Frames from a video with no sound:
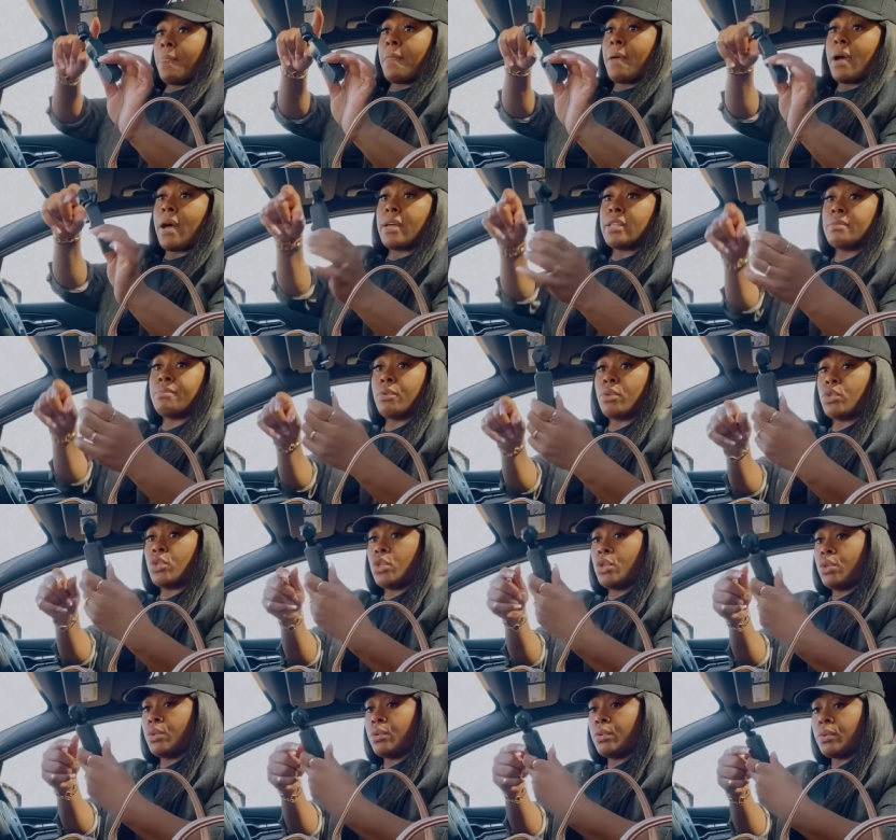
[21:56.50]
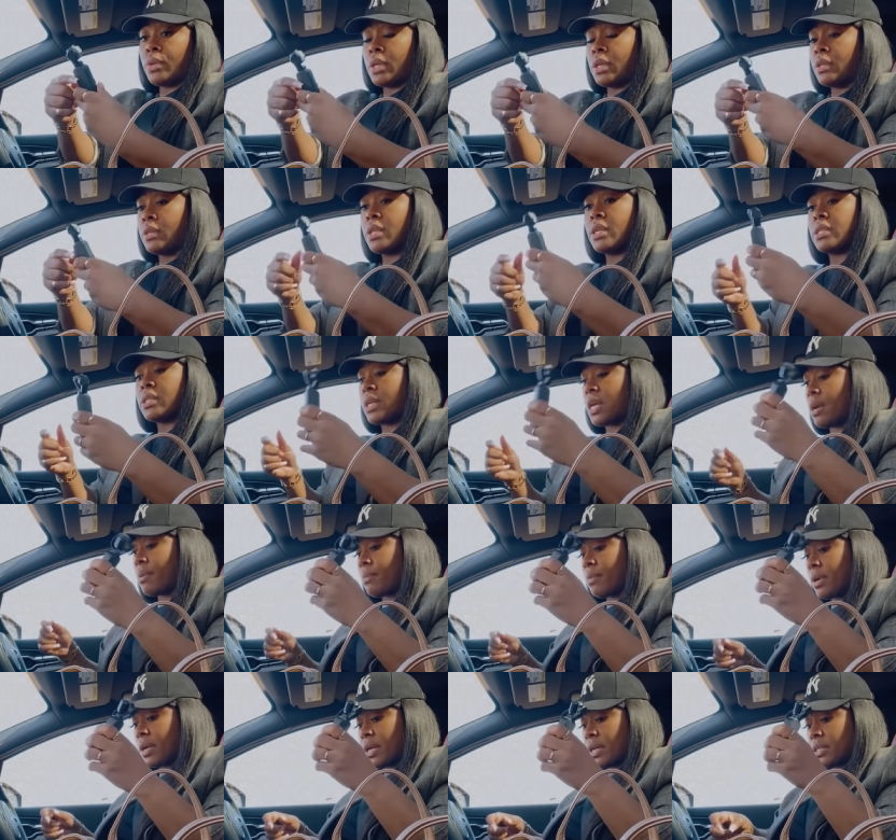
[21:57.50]
Osmo 2. This
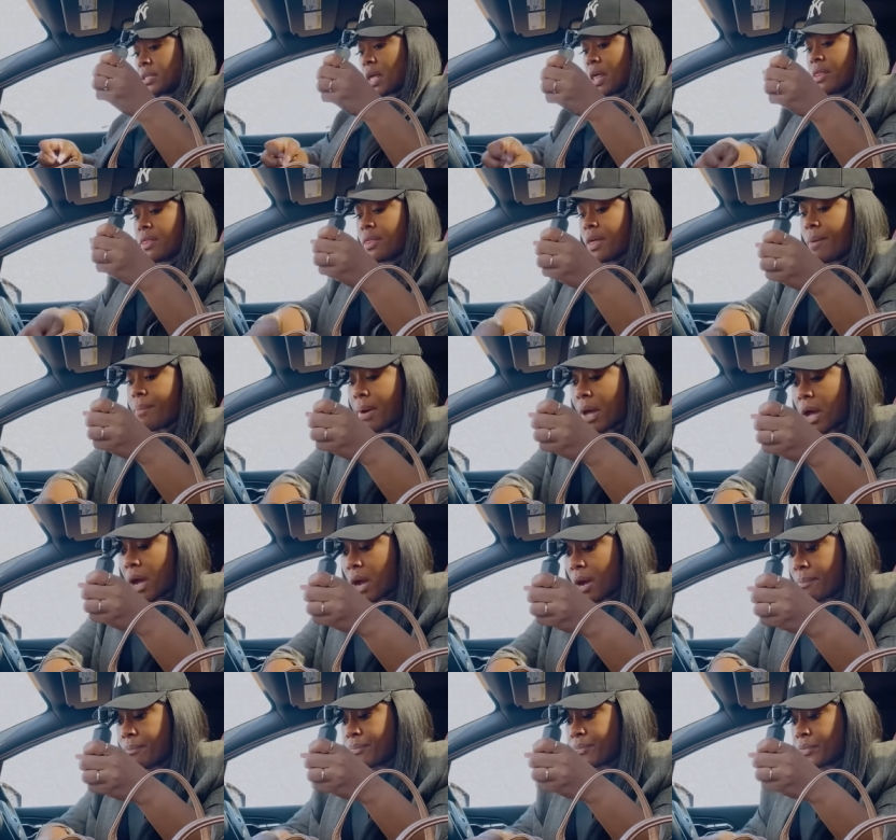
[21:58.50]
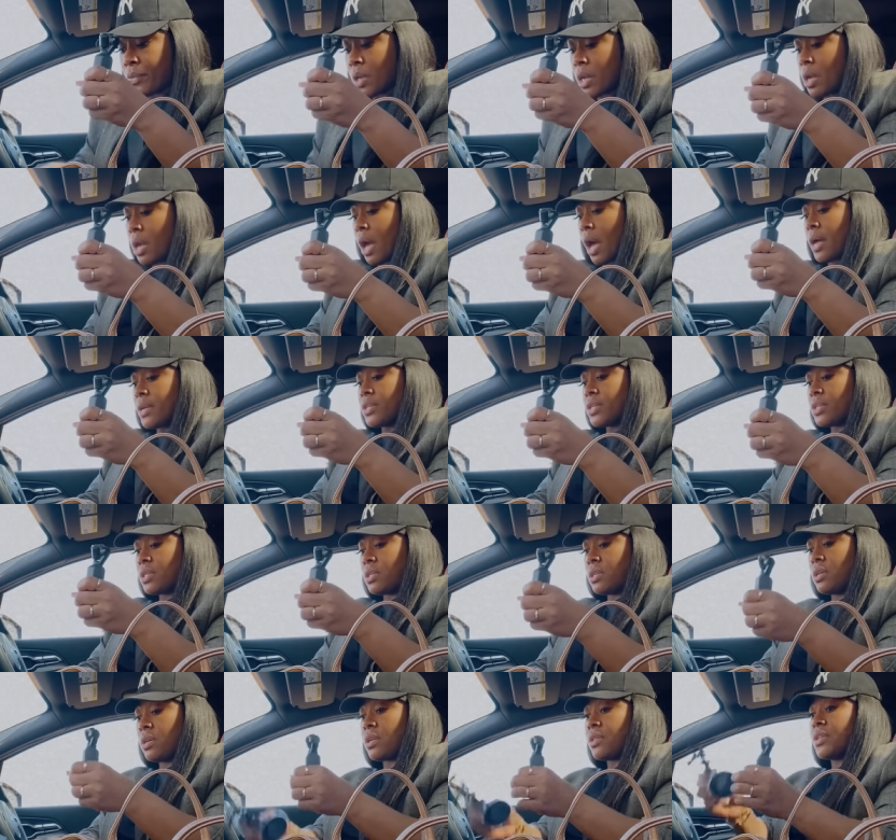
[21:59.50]
camera is the bomb. I
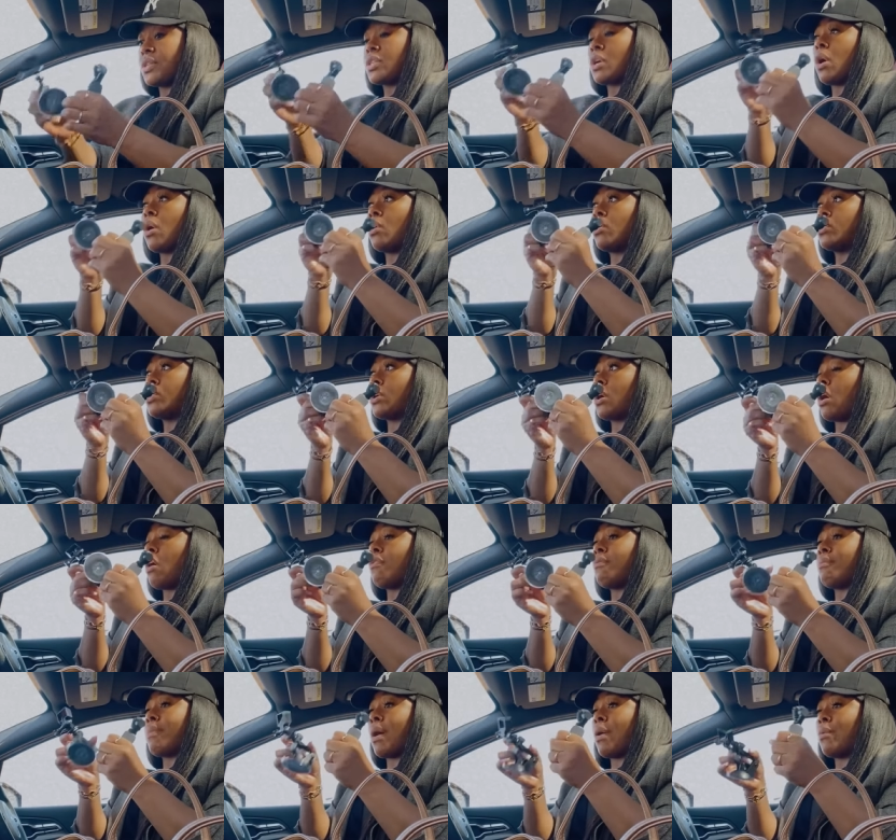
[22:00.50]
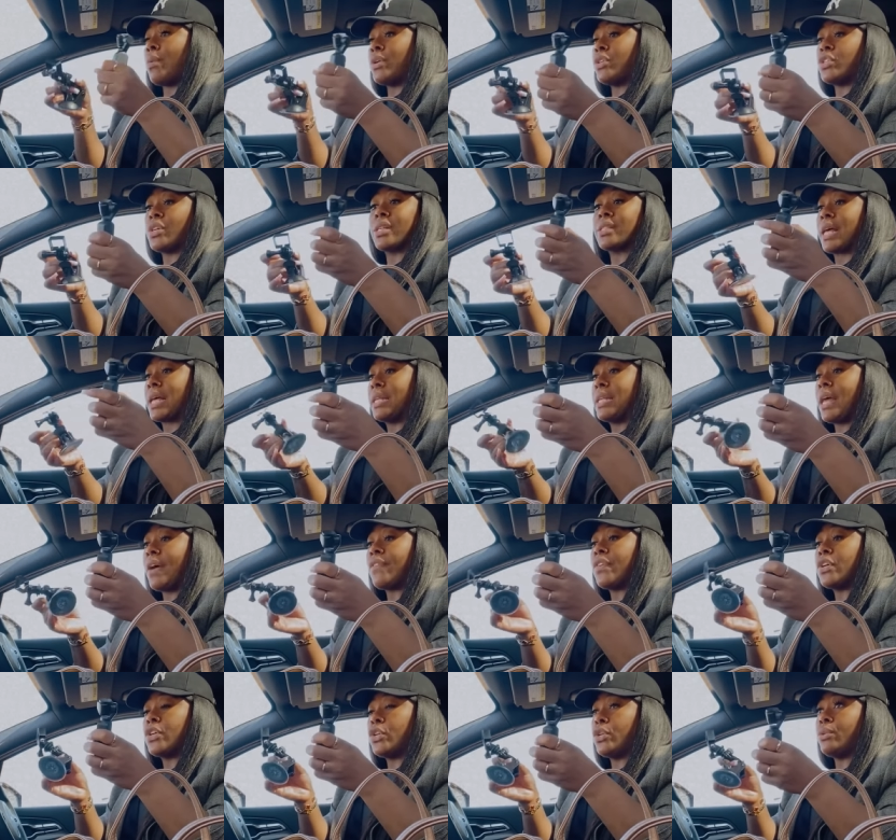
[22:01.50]
just took this holder off of my windshield because I
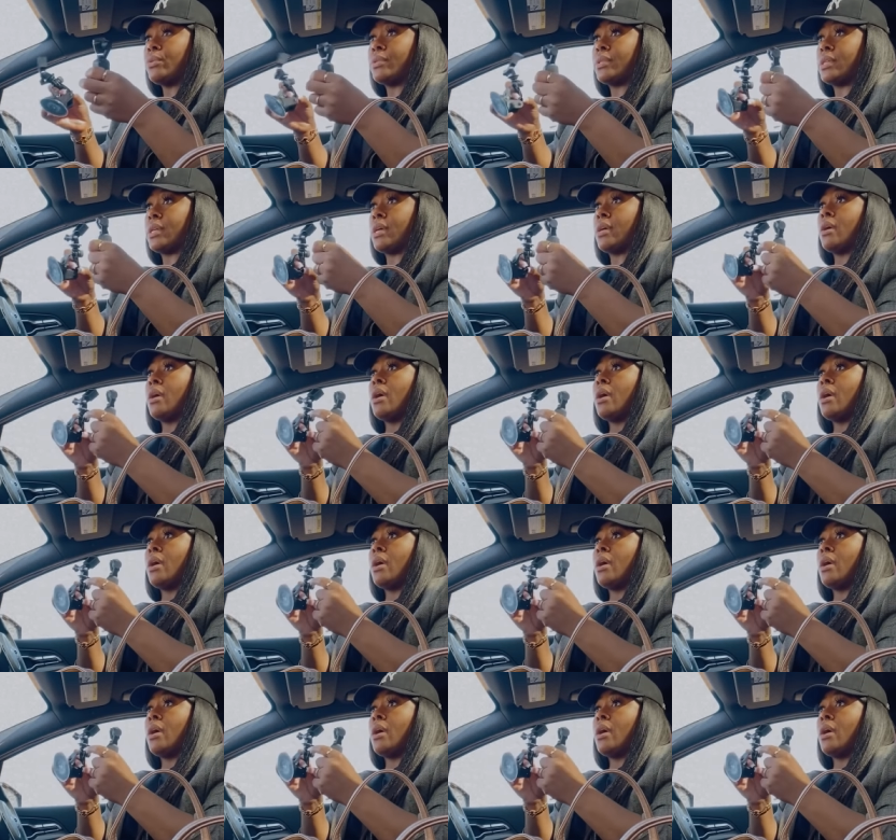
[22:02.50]
never used it.